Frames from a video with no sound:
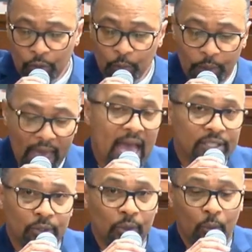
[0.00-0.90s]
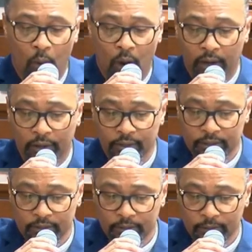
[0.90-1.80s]
When you pass through the
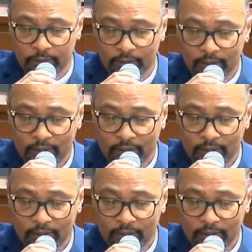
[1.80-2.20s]
waters,